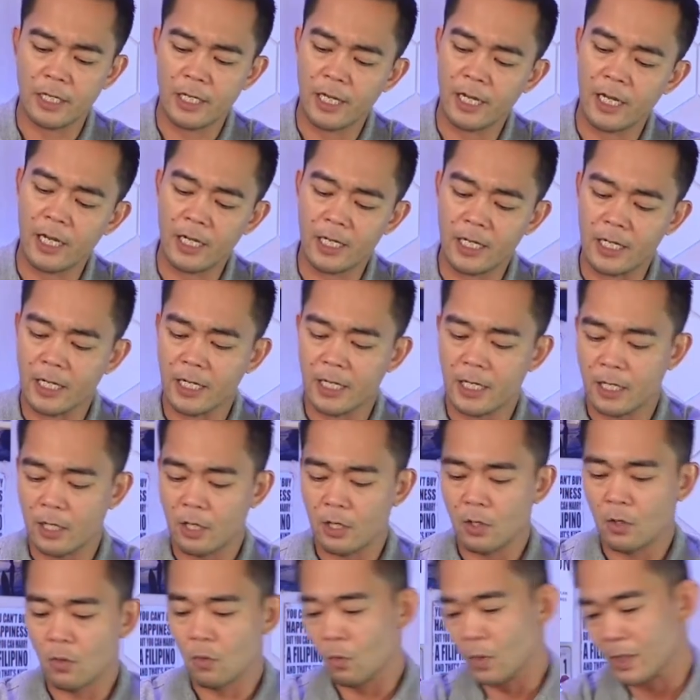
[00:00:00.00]
And
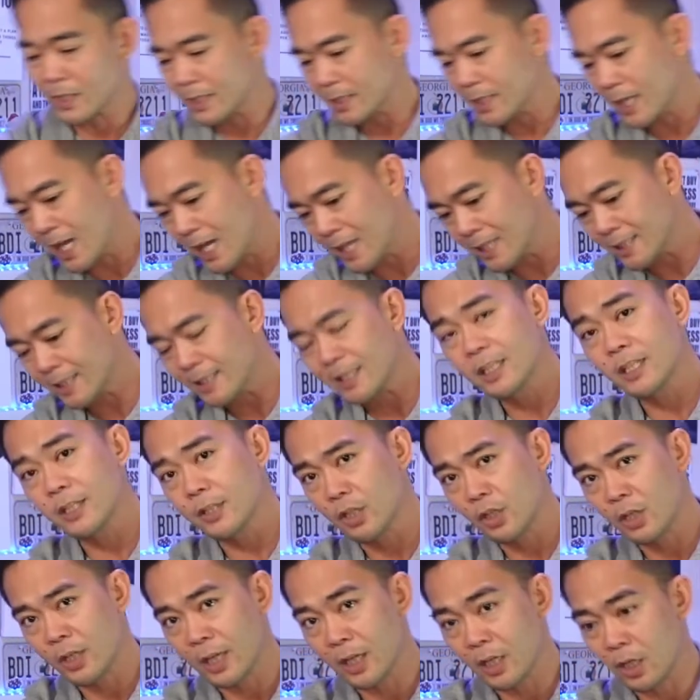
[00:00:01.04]
what's nice is
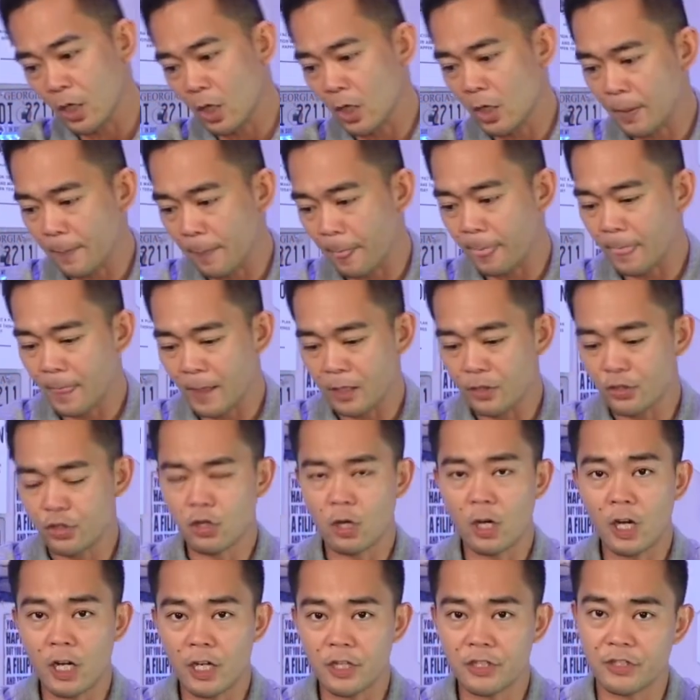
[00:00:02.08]
you can
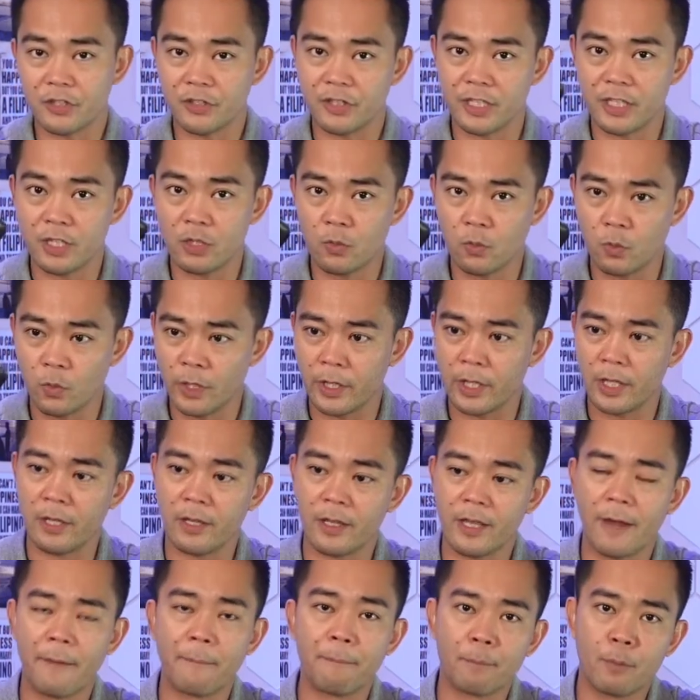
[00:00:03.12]
charge this
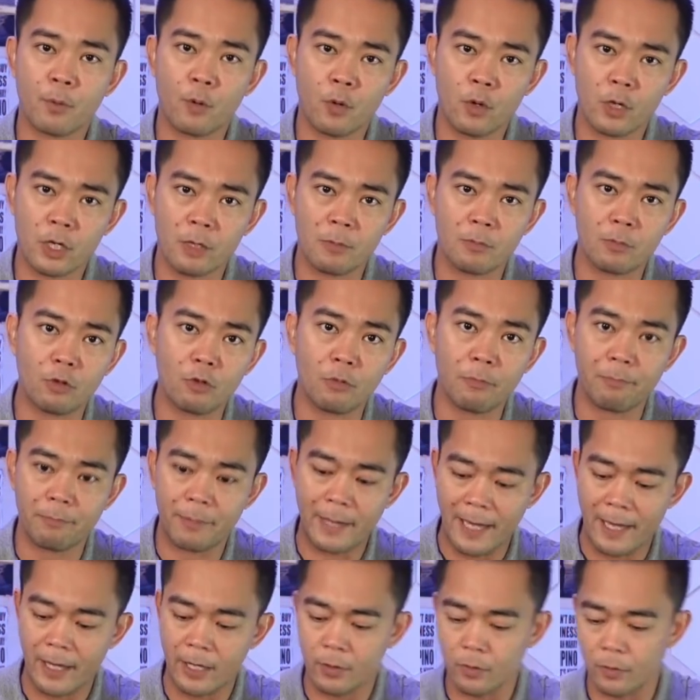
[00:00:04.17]
with a portable
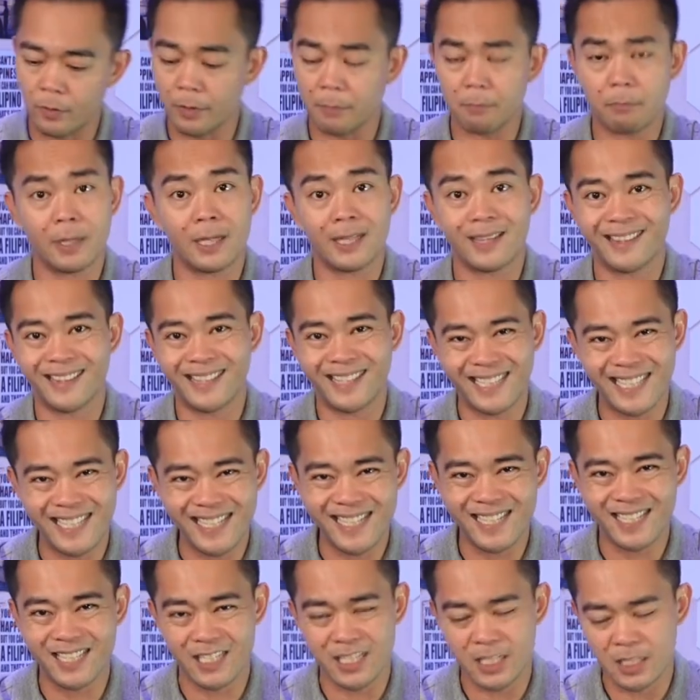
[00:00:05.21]
battery, but
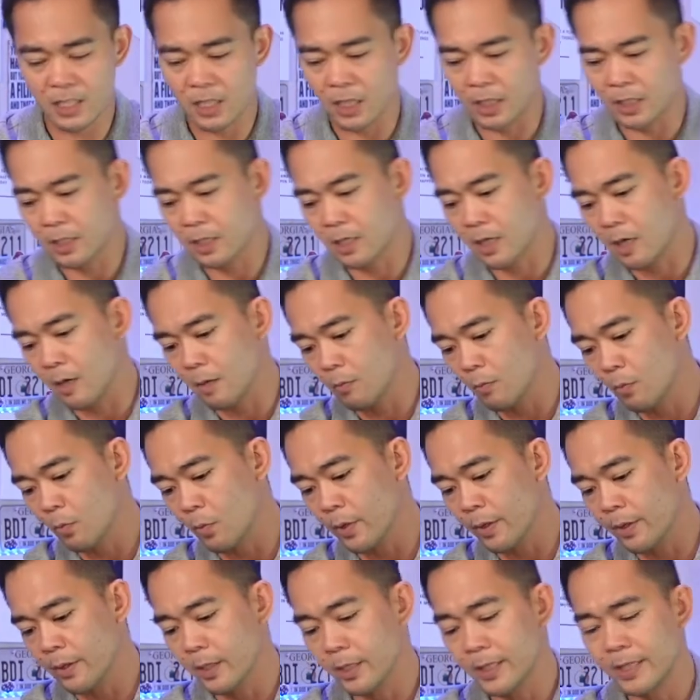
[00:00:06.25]
this does not come
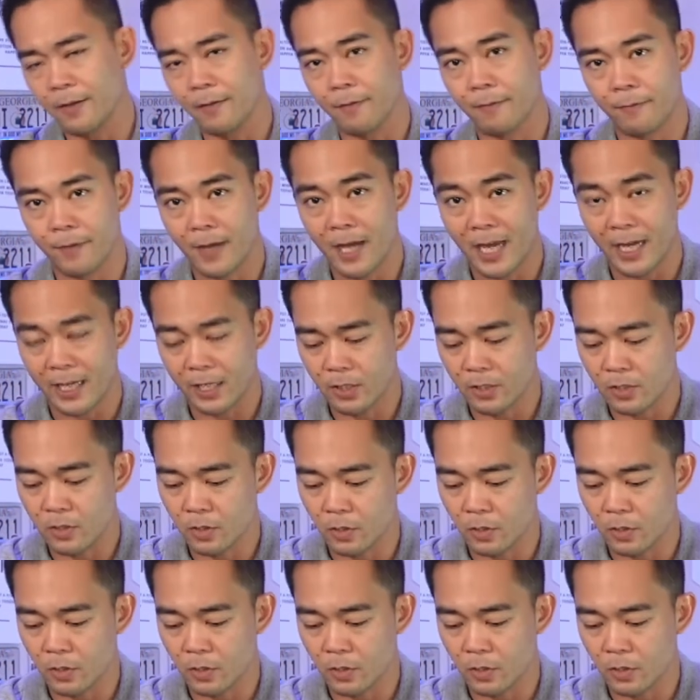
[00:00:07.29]
with the device.